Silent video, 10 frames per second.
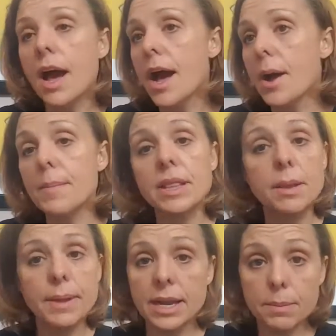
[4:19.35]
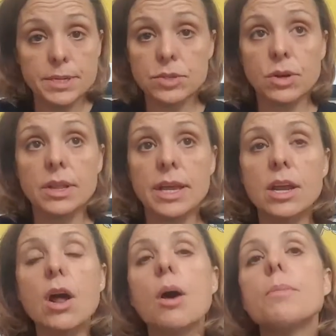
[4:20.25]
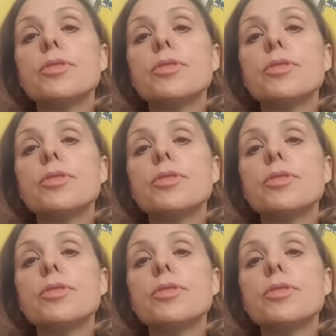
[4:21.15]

And they may not be struggling at all,